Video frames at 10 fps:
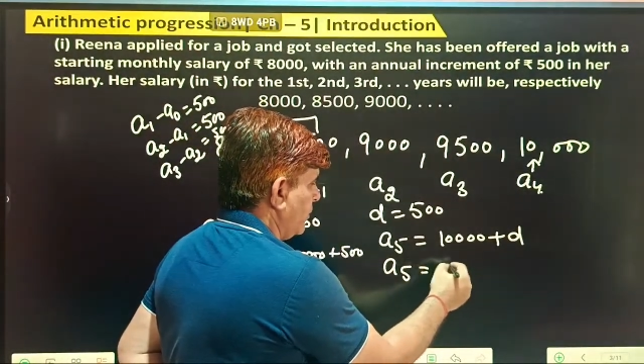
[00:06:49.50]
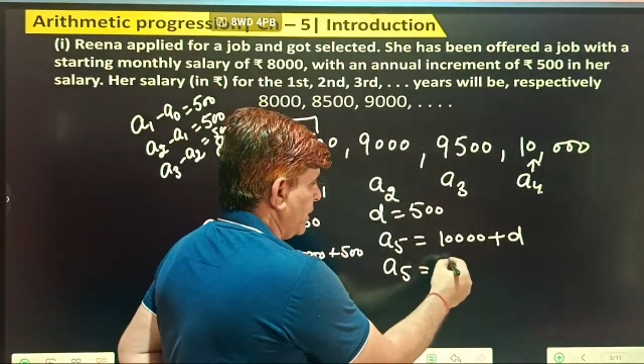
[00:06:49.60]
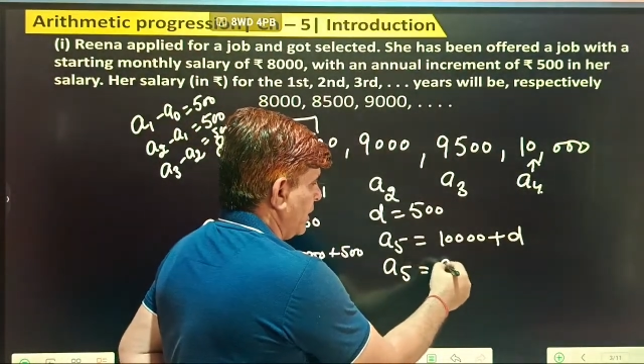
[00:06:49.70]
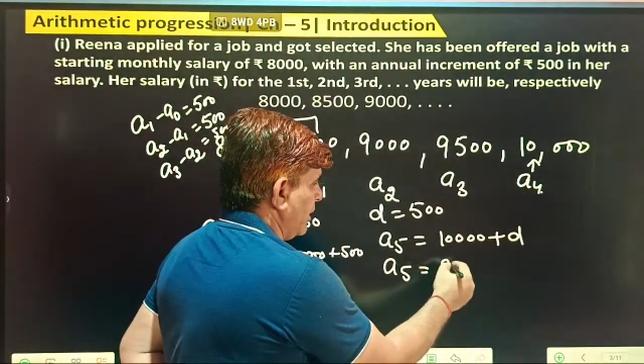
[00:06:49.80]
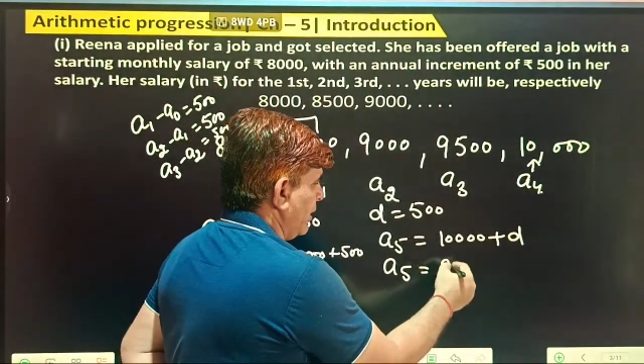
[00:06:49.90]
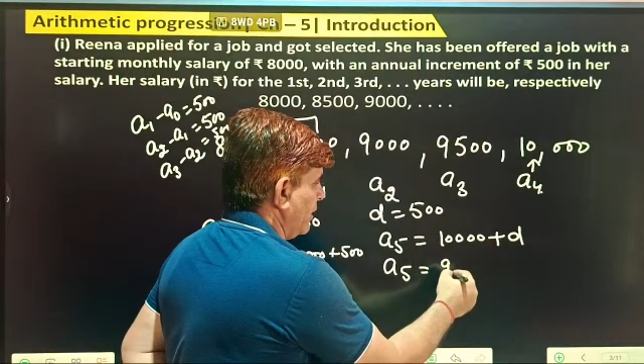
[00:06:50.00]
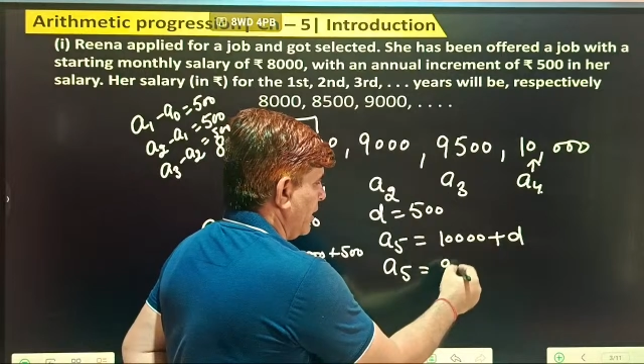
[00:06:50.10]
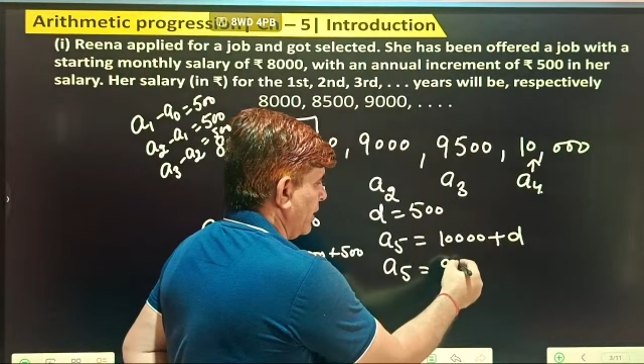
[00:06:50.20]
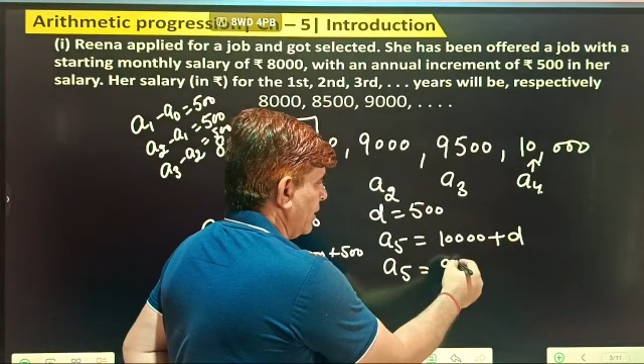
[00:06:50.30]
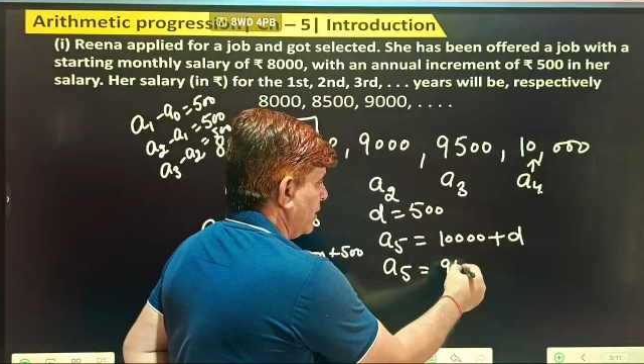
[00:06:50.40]
we can write
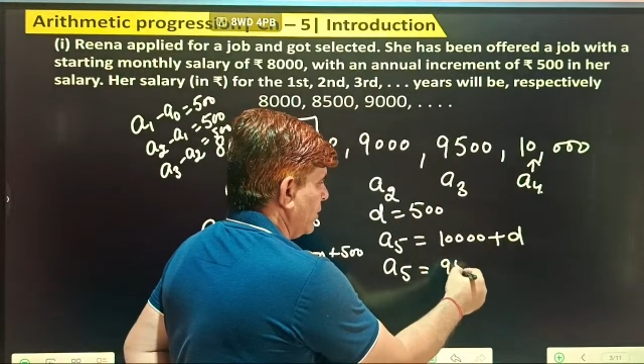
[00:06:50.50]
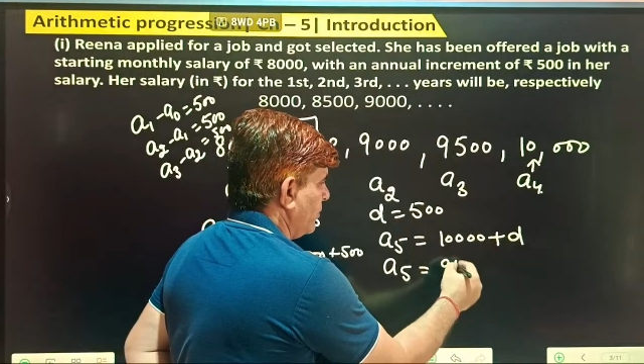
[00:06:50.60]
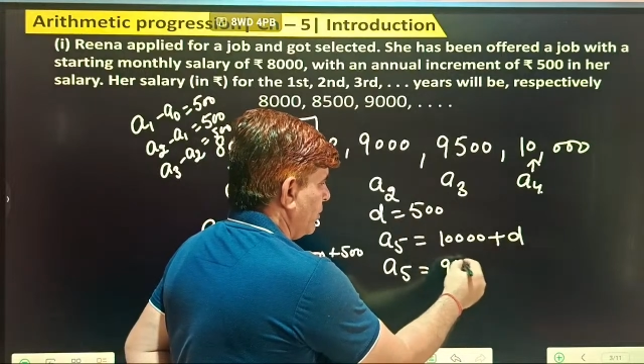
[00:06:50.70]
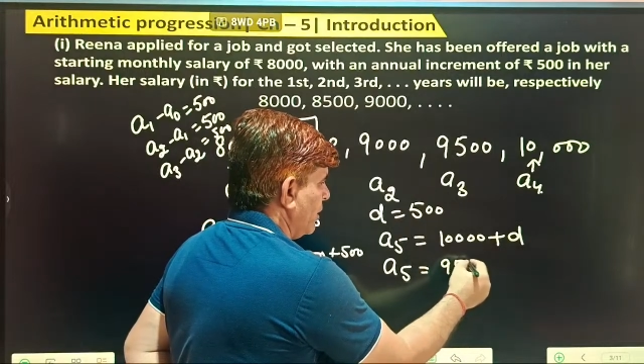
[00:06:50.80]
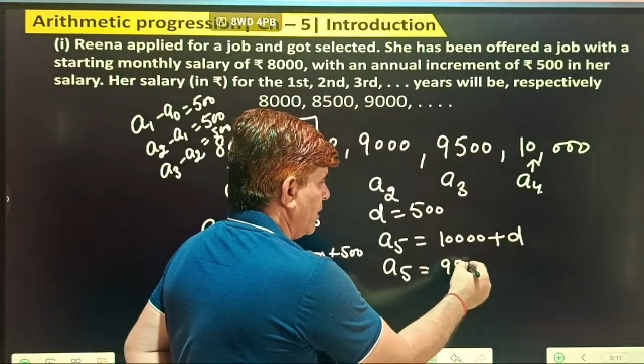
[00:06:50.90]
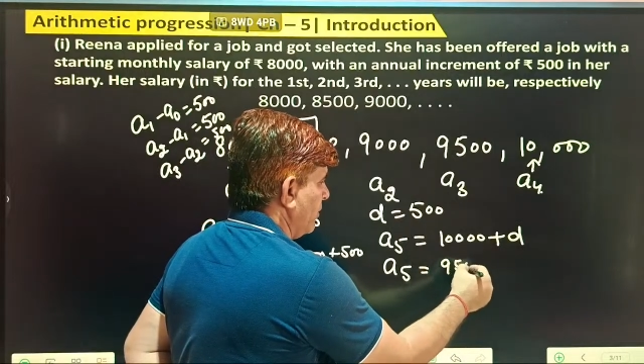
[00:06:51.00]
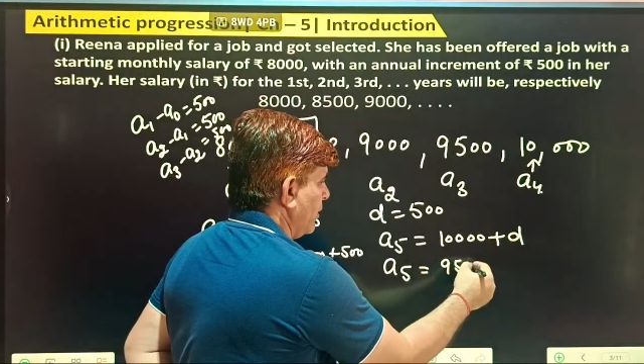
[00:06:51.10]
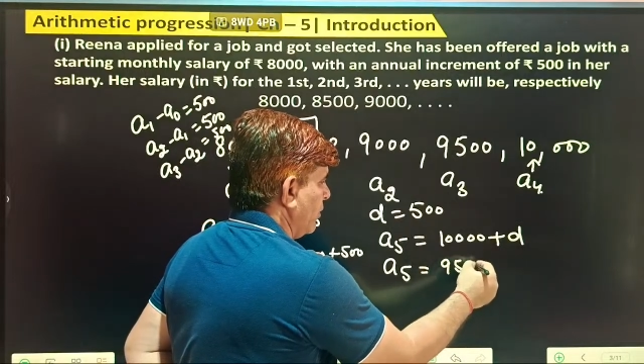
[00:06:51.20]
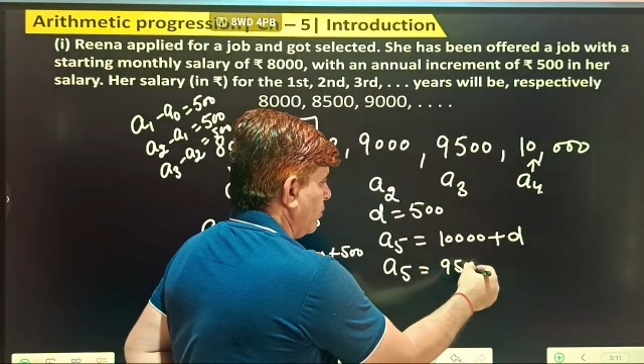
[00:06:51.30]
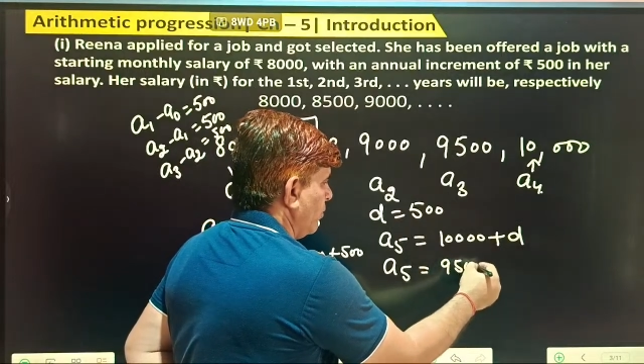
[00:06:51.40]
like this if you are
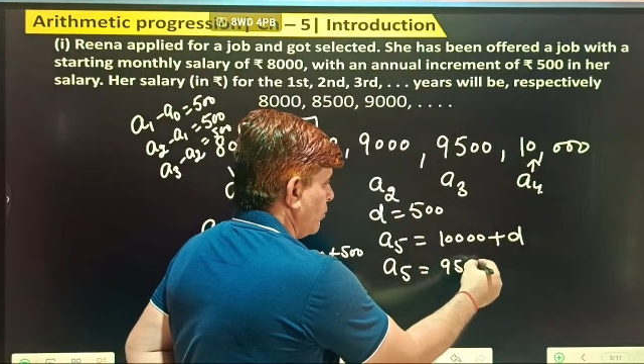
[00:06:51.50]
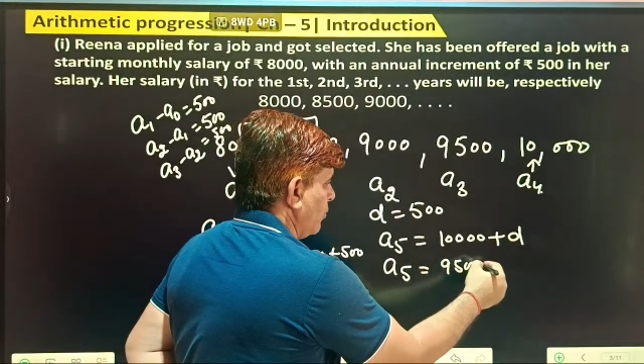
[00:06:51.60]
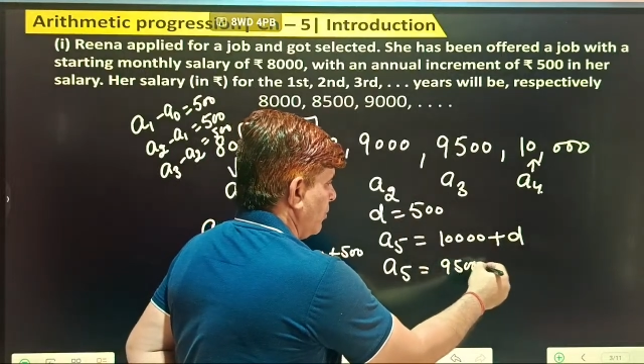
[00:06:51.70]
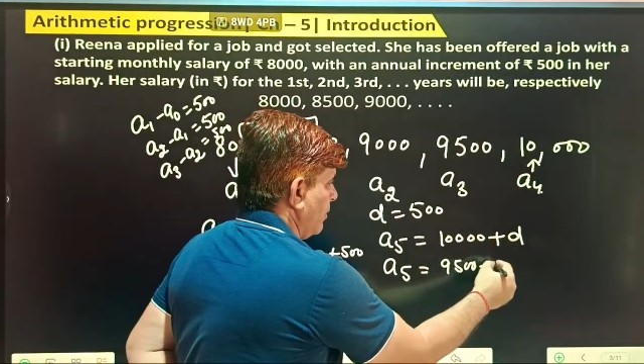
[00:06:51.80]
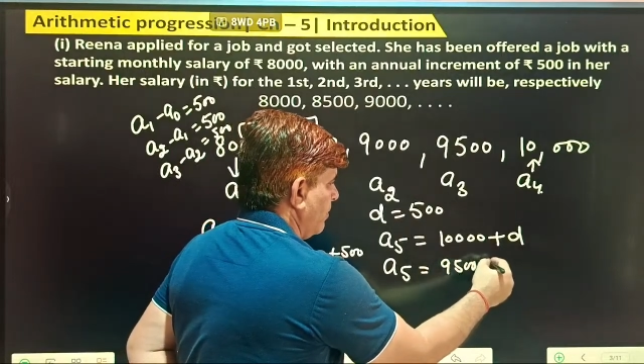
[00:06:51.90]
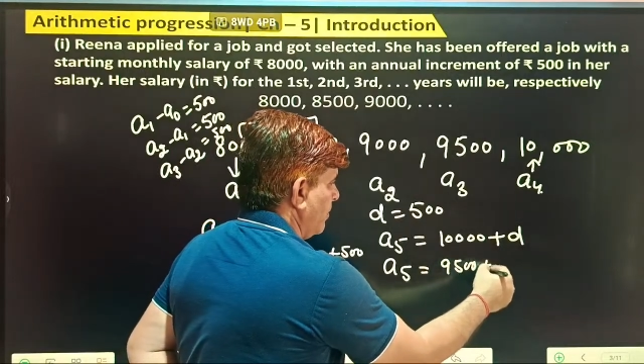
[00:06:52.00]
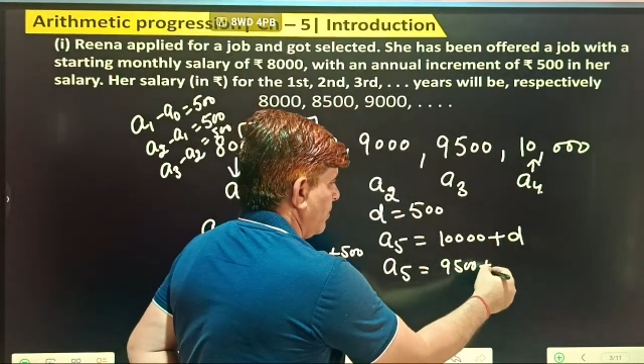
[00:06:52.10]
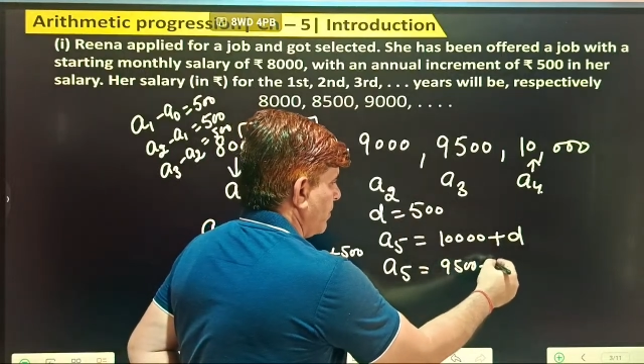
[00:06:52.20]
having no problem.